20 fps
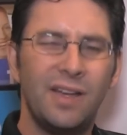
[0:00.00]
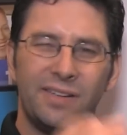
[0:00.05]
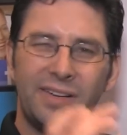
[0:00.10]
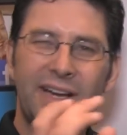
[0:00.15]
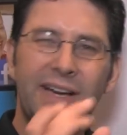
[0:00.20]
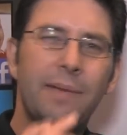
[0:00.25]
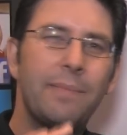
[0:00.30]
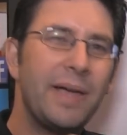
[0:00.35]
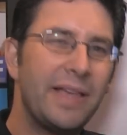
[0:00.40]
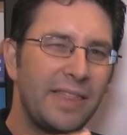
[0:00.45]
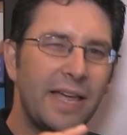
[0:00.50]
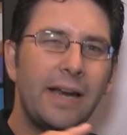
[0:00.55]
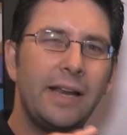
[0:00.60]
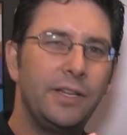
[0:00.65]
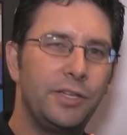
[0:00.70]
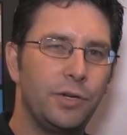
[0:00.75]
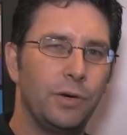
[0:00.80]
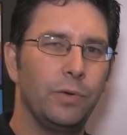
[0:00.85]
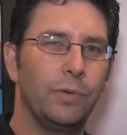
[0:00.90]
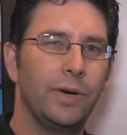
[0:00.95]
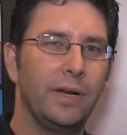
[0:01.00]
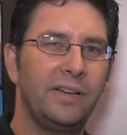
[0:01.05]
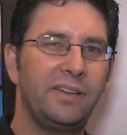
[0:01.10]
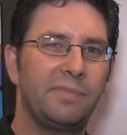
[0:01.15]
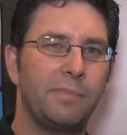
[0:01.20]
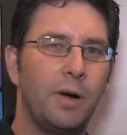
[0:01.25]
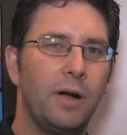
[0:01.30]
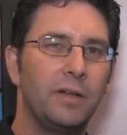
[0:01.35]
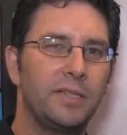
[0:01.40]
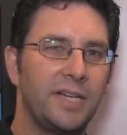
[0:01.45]
So I can make that into a really
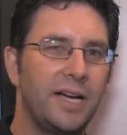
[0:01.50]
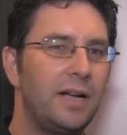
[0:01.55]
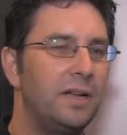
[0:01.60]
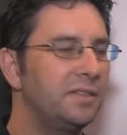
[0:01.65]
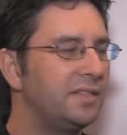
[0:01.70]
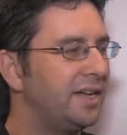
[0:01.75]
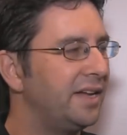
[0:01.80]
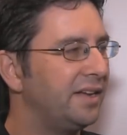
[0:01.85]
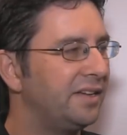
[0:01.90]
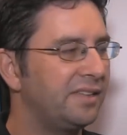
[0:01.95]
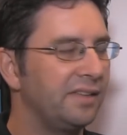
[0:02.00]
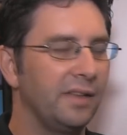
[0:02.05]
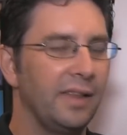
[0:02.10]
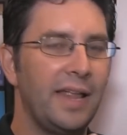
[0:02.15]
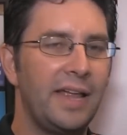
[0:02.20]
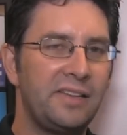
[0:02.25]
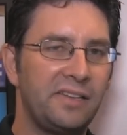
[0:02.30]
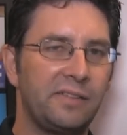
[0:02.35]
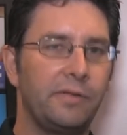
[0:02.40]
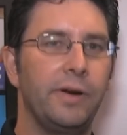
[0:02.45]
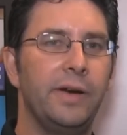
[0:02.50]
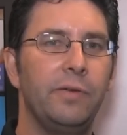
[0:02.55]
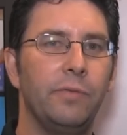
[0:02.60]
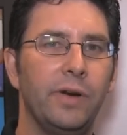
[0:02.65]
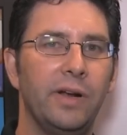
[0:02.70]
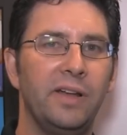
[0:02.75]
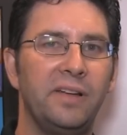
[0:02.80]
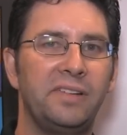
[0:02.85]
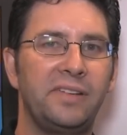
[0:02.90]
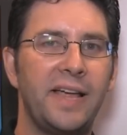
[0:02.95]
small tile. It takes less screen
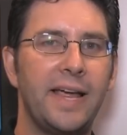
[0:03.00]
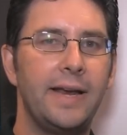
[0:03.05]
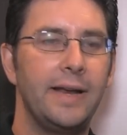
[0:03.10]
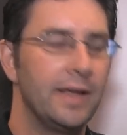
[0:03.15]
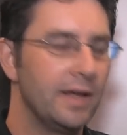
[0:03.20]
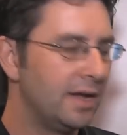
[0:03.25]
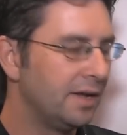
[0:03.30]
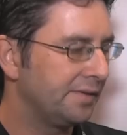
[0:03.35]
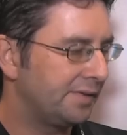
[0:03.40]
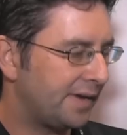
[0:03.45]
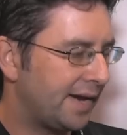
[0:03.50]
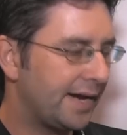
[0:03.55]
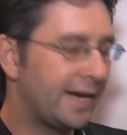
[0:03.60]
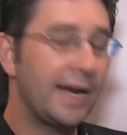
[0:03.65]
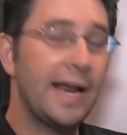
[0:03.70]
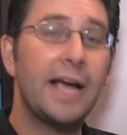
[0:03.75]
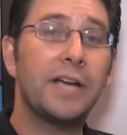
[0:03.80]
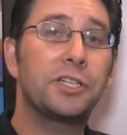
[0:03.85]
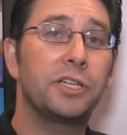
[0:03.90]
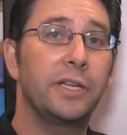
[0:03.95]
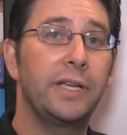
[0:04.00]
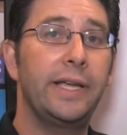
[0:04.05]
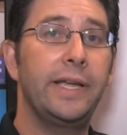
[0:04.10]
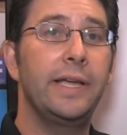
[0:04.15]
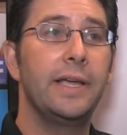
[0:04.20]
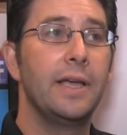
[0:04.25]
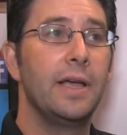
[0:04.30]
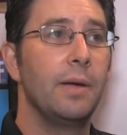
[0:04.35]
real estate, so I can actually